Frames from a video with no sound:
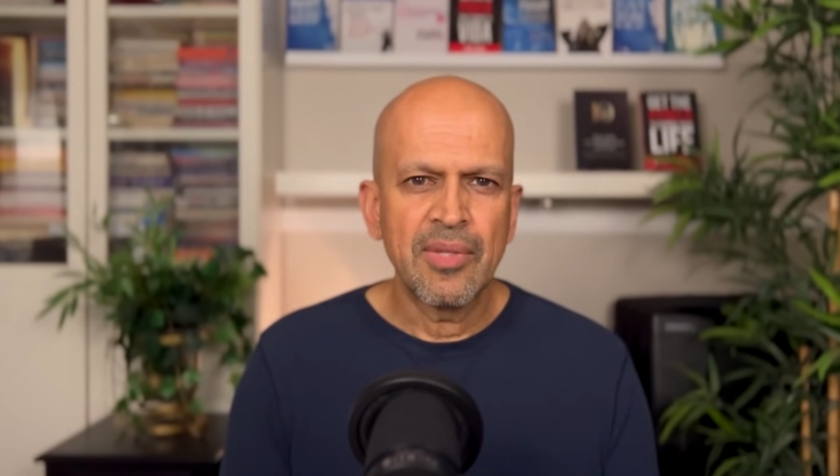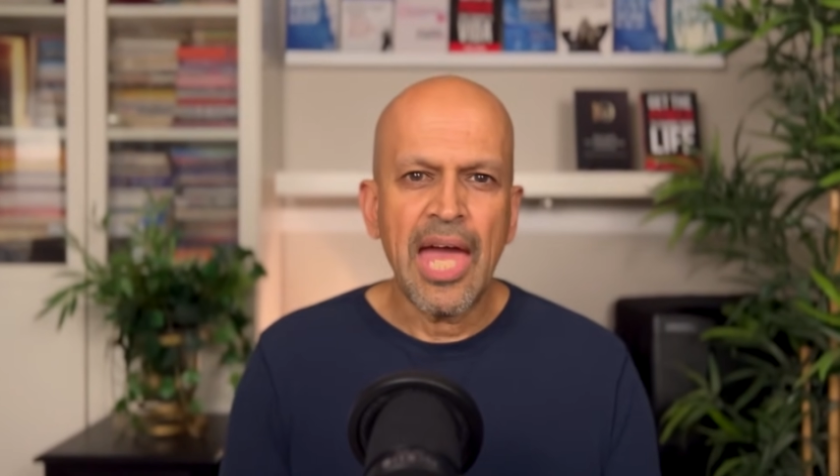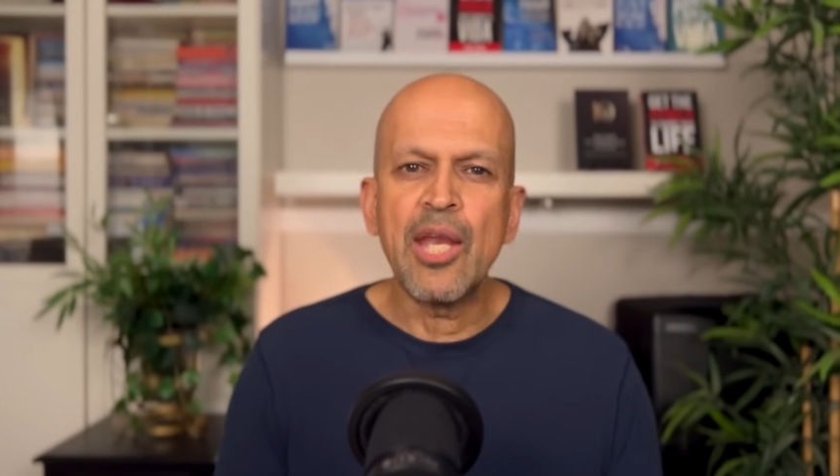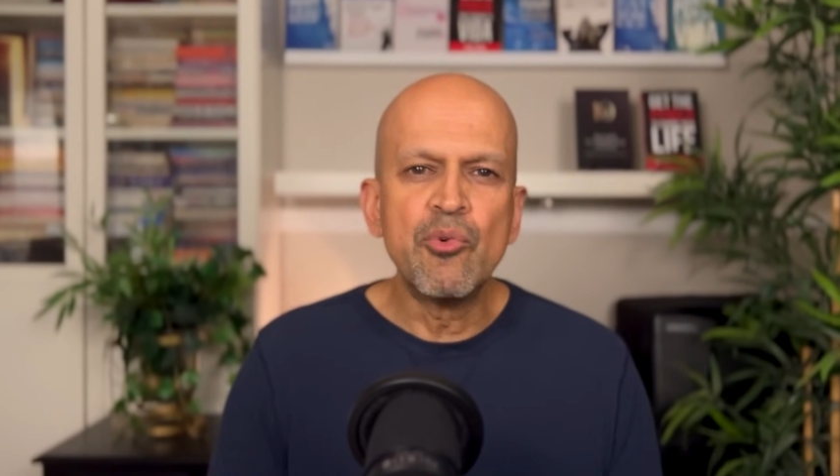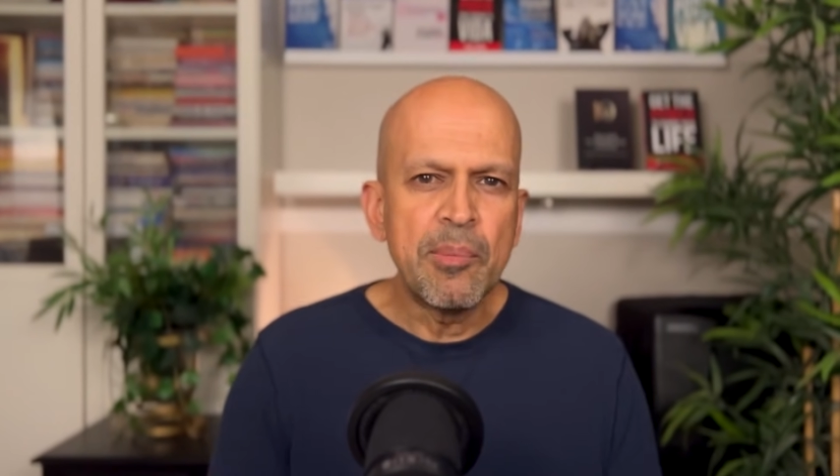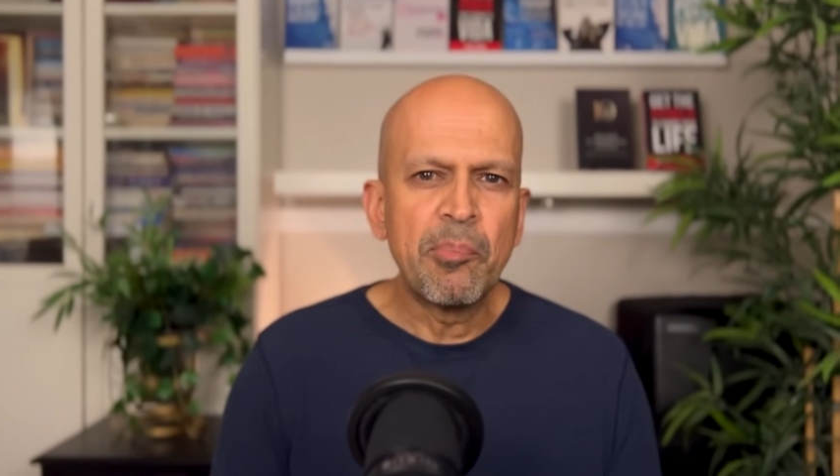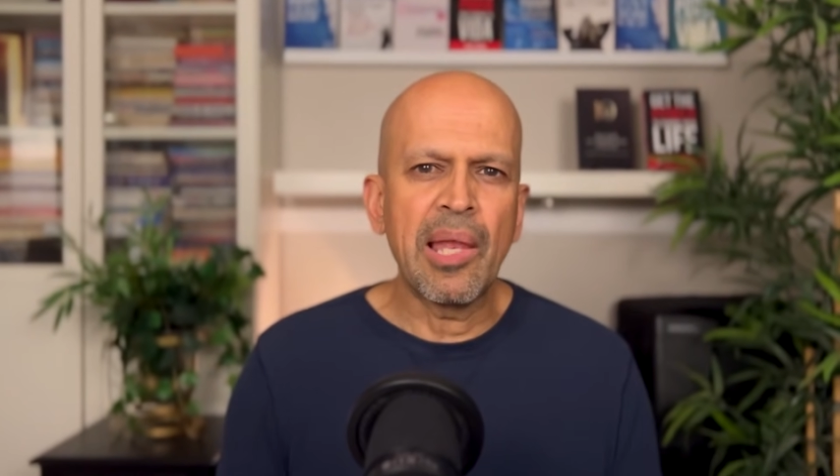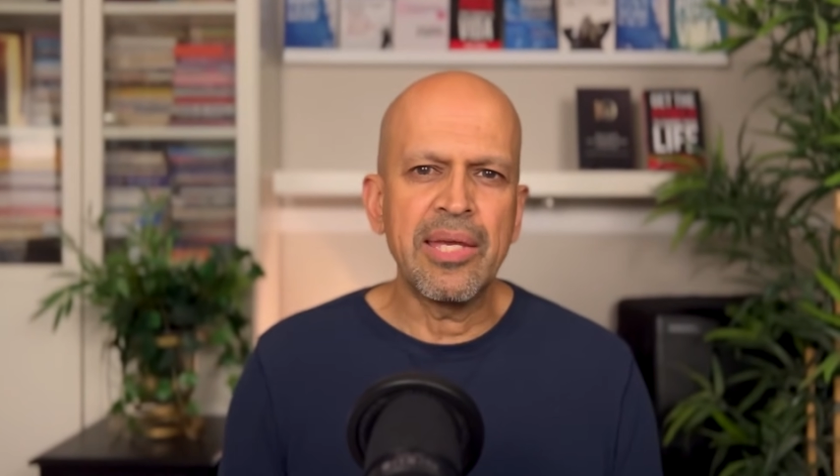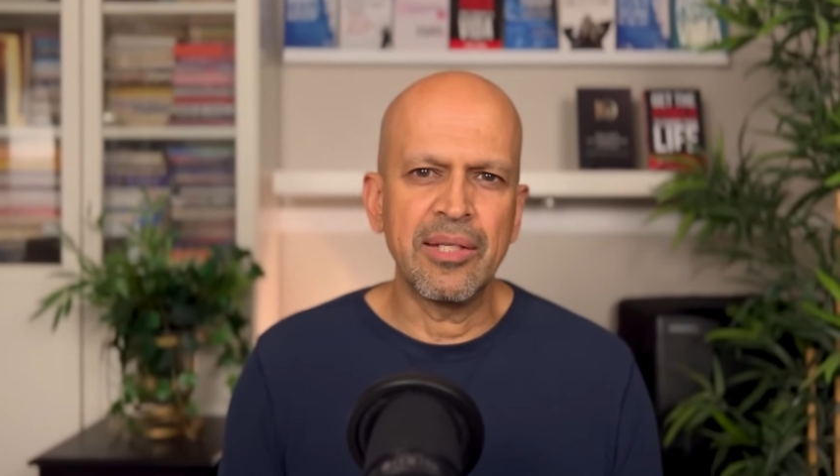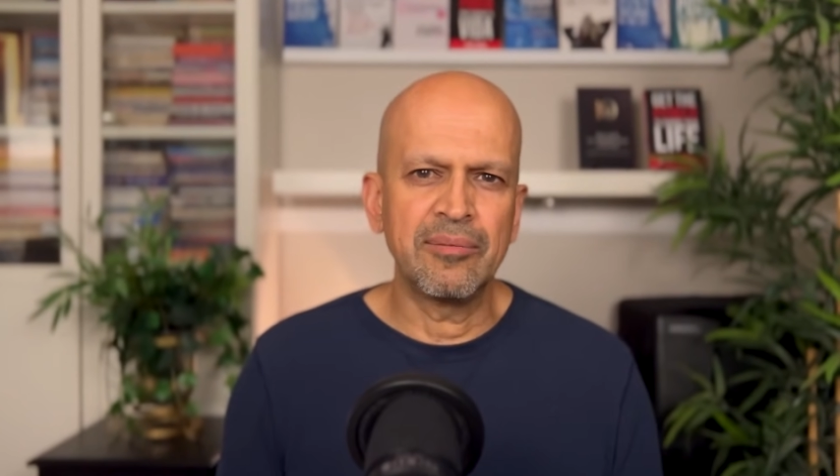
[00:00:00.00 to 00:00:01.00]
and
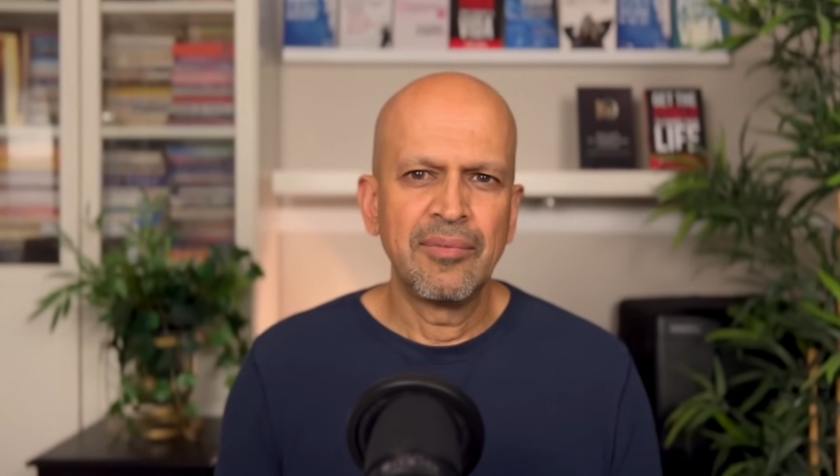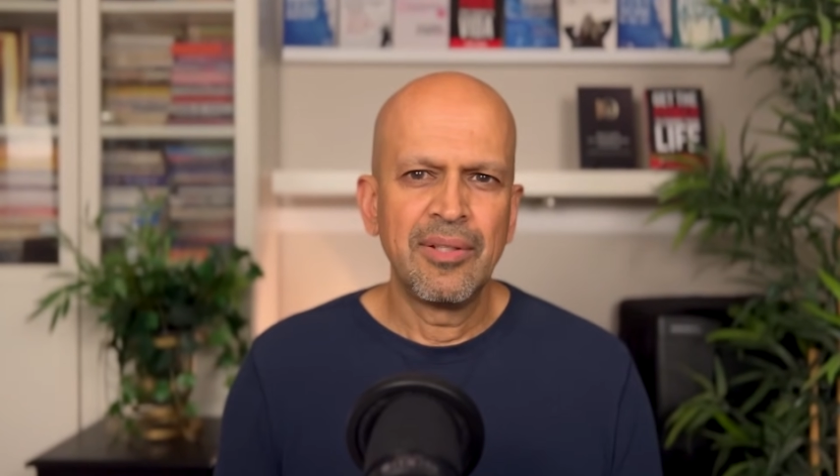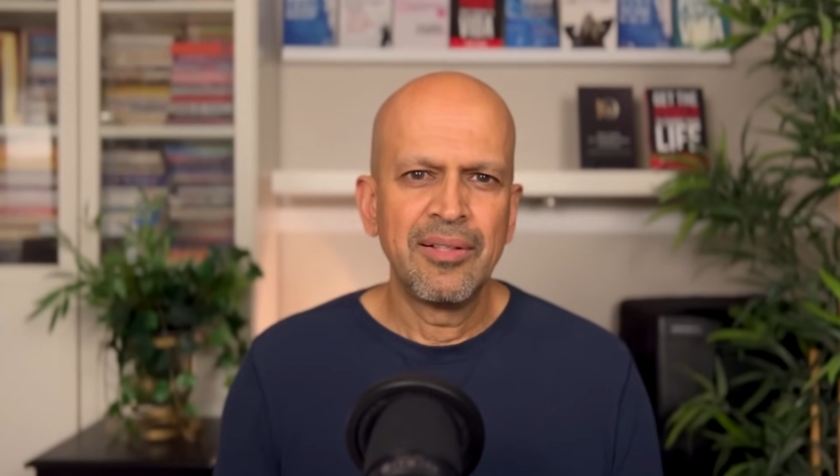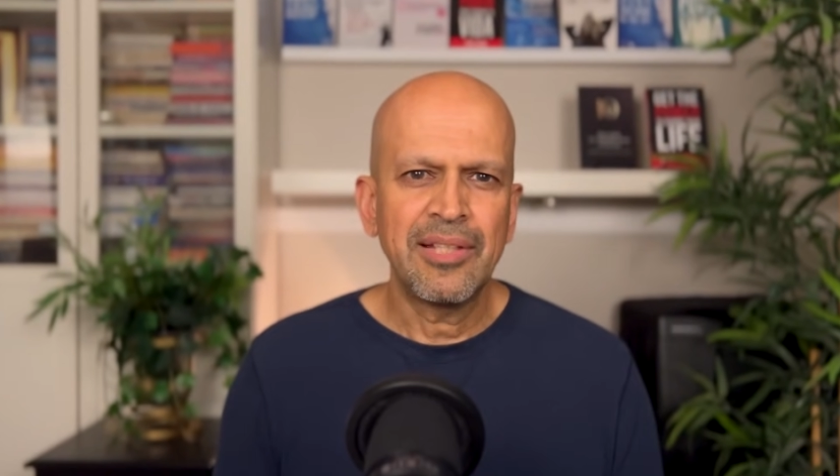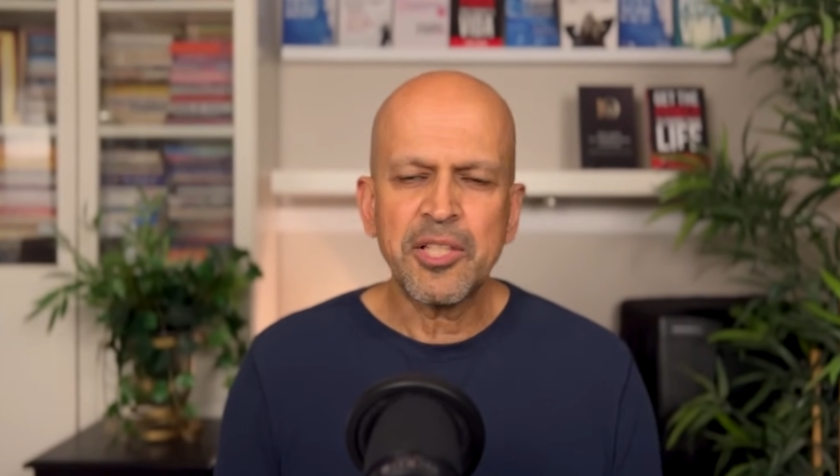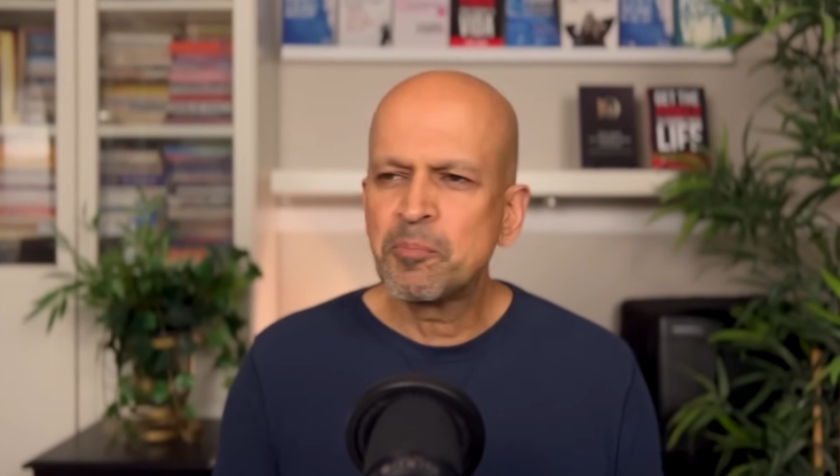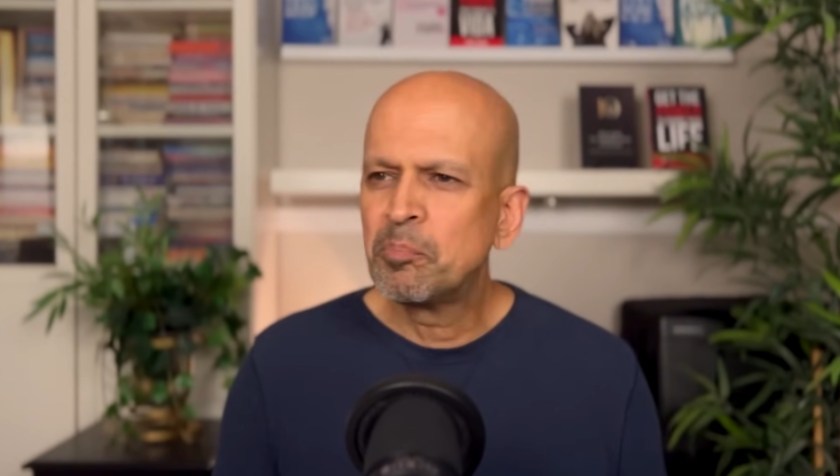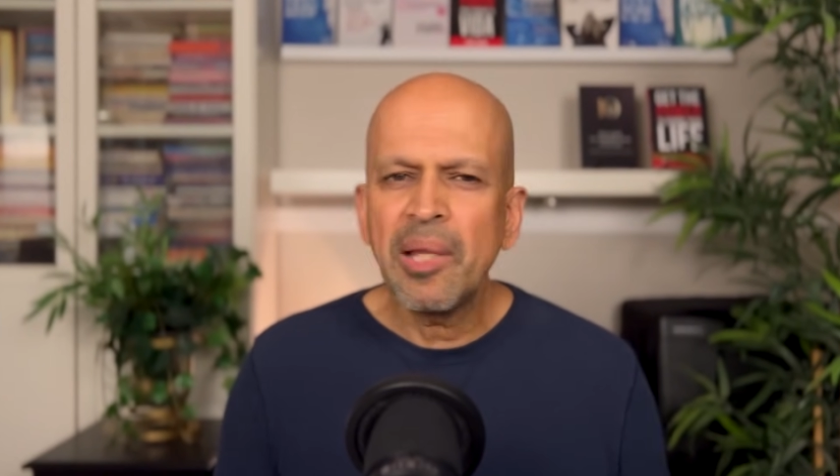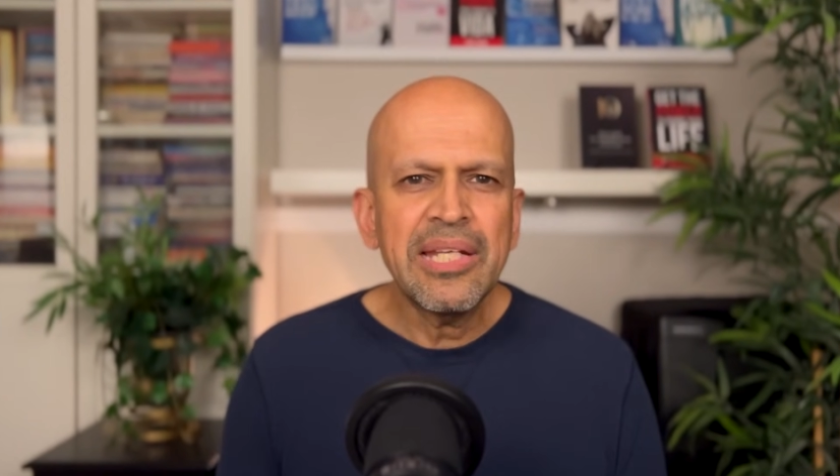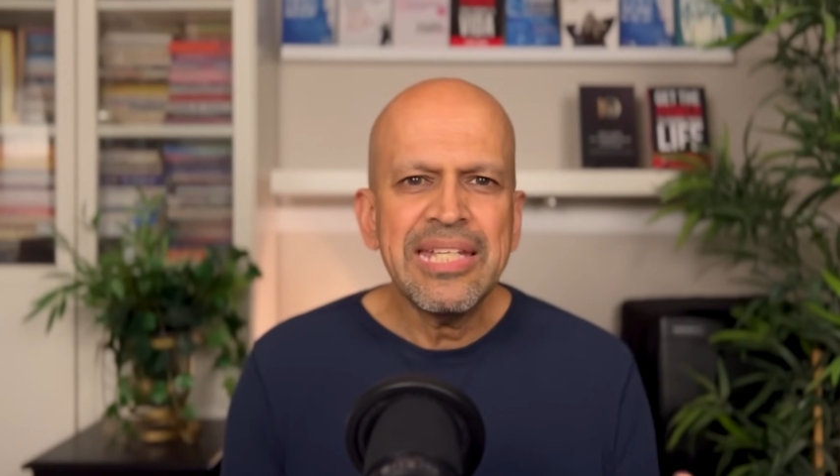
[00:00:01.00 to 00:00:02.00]
replay it. That's
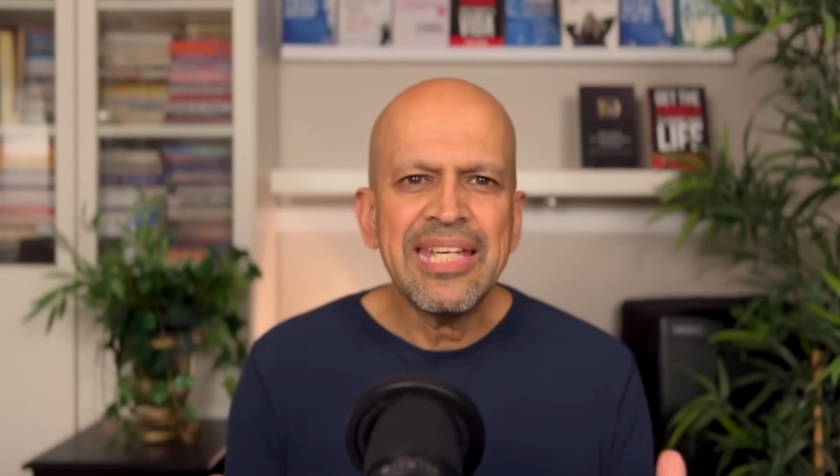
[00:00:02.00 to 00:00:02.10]
bloody